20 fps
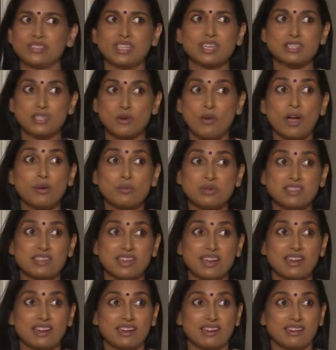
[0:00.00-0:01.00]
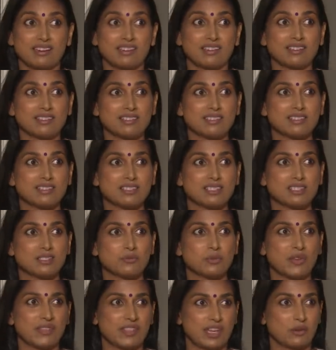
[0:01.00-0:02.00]
Yeah, so I was there mm.
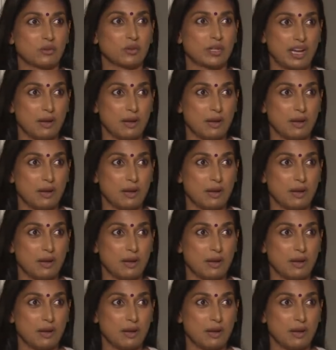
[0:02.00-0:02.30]
when that all